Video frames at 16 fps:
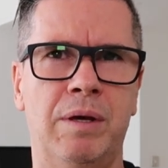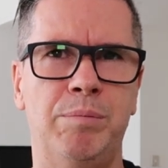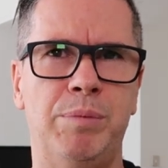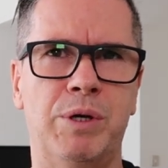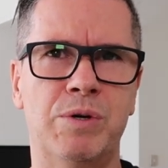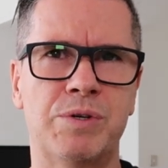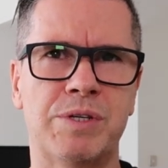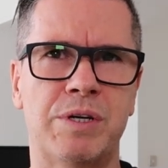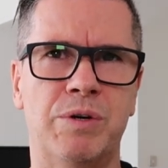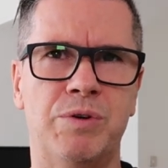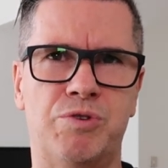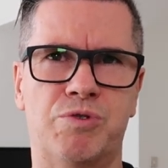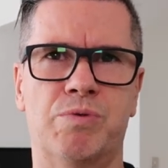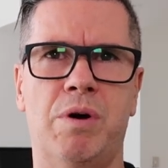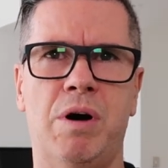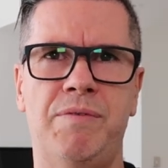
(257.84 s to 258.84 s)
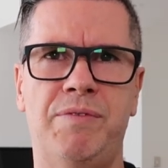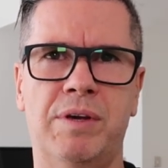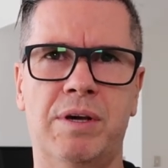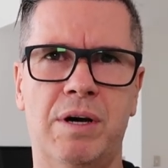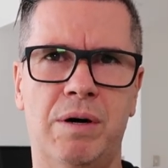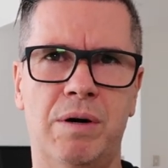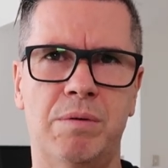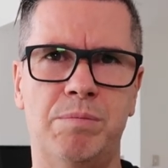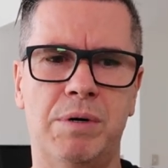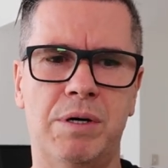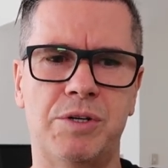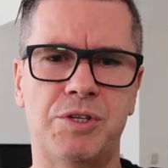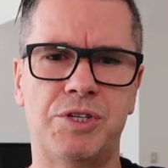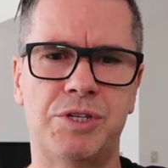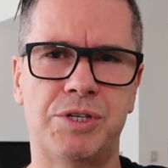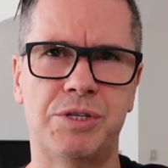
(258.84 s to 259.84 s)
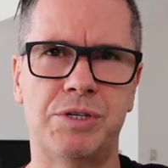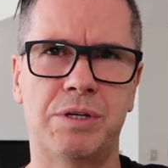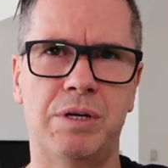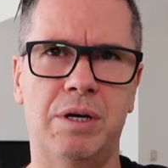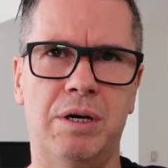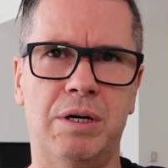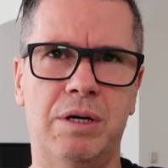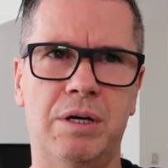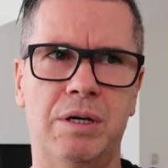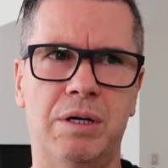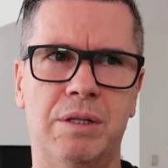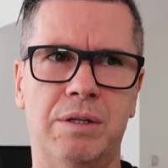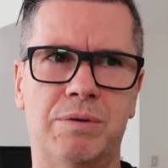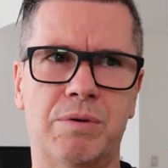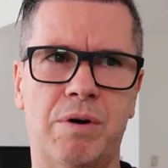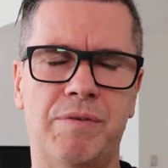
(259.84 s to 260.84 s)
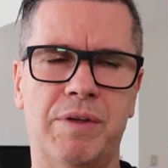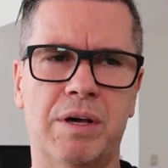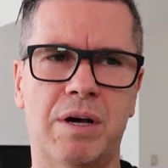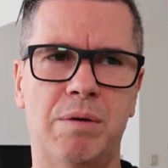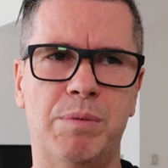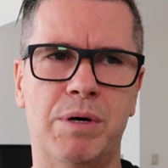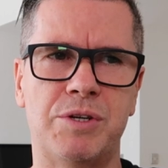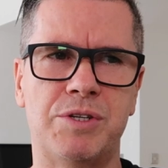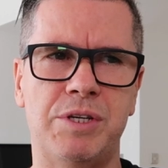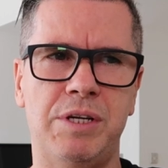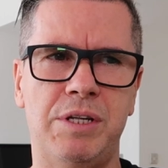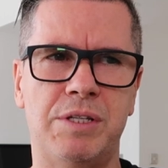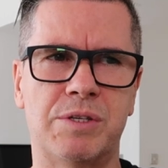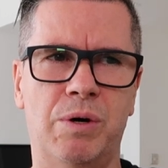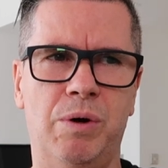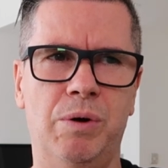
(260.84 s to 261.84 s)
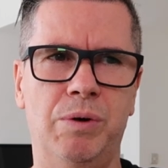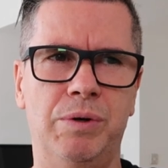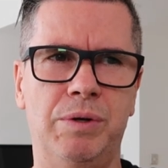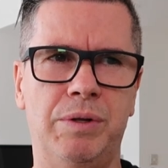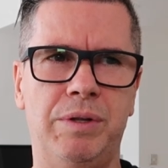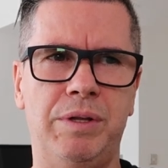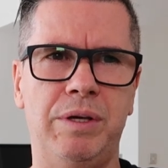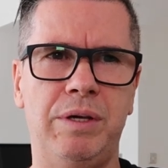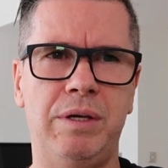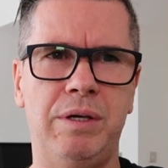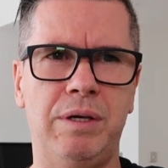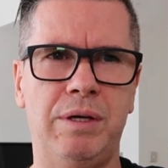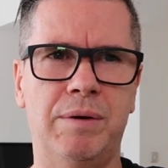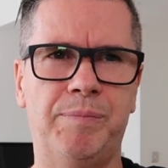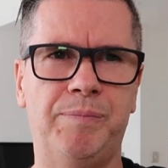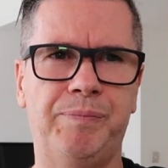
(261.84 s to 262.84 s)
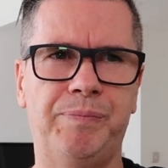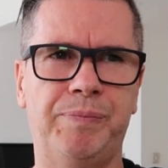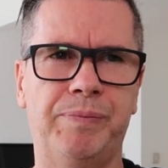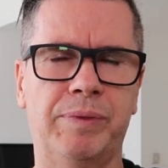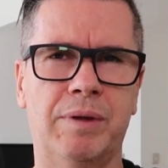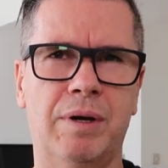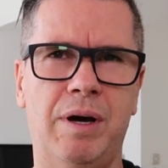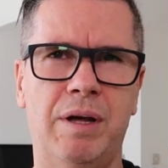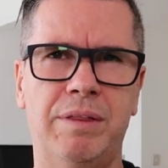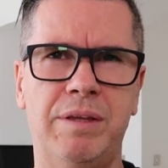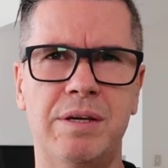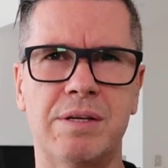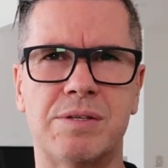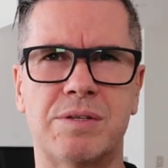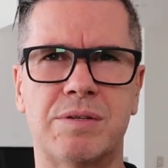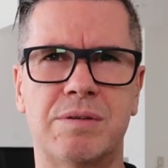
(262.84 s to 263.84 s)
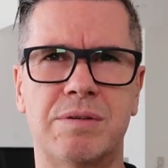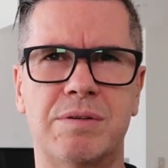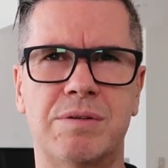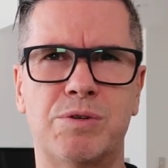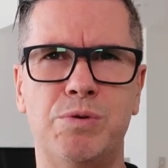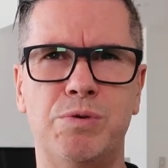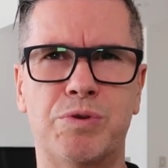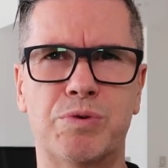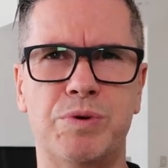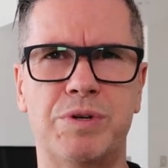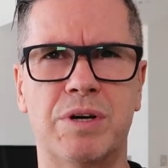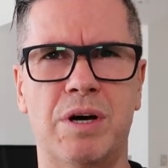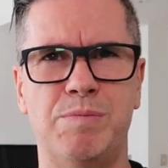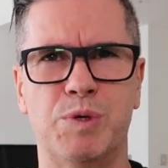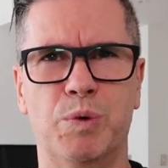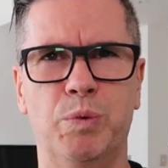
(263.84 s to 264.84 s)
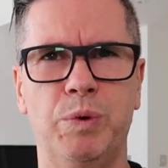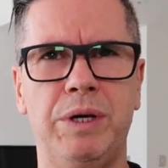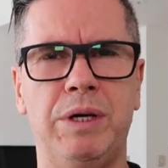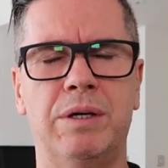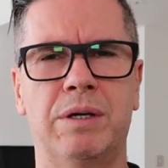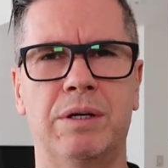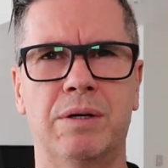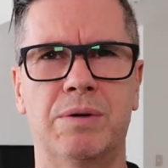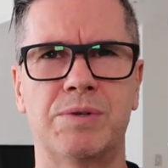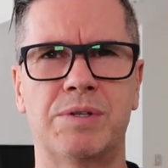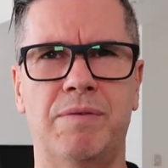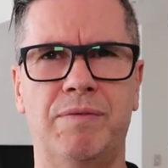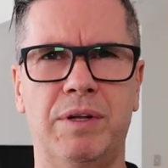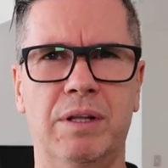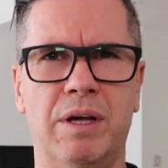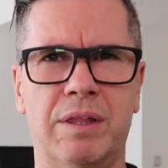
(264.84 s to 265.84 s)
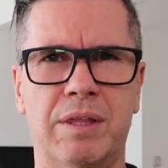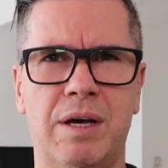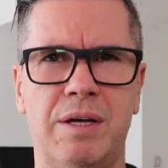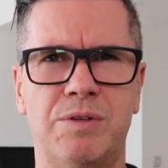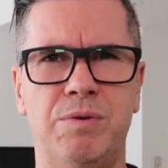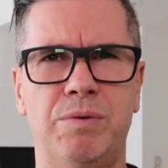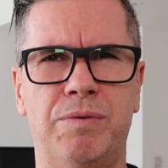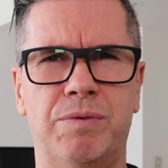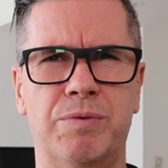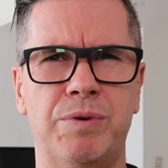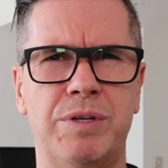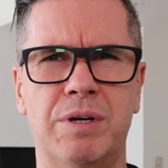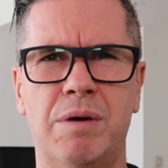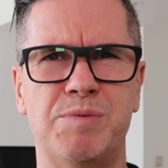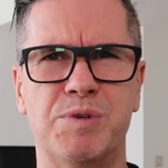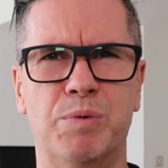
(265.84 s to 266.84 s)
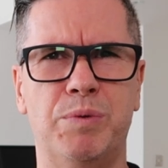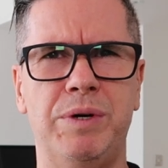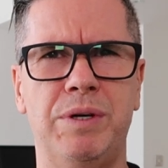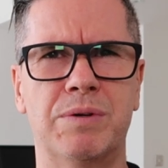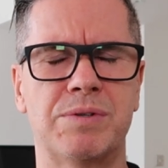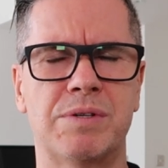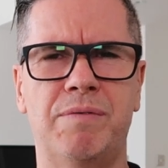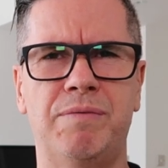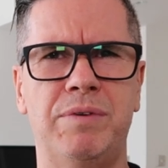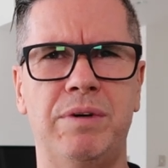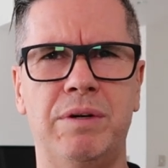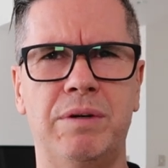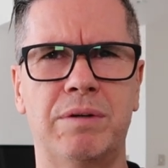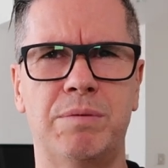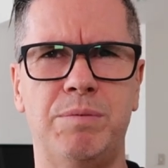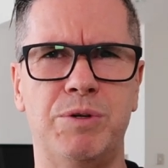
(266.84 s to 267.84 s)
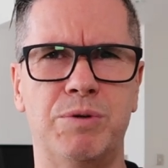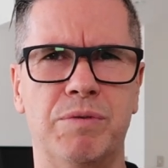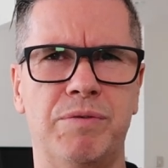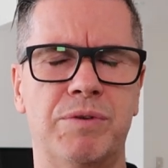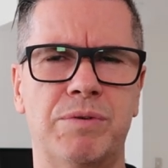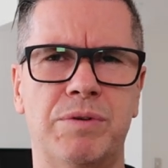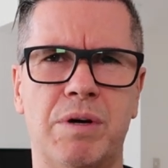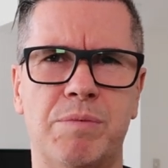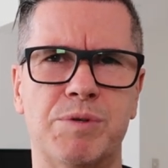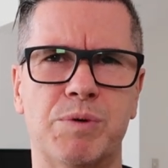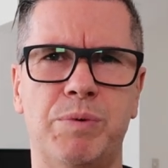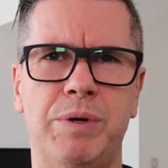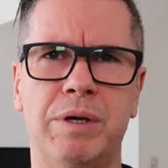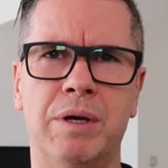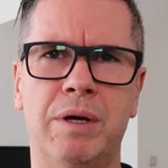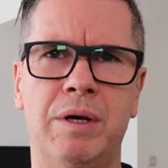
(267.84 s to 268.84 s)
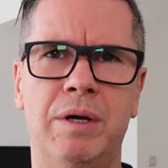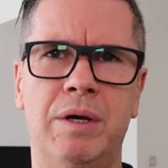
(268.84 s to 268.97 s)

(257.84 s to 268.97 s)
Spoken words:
Because I don't drive the car much, it's on the, I think it's 2 to 3 times a week or something like that, 2 to 3 times a week or something, to be driven 3 times a week,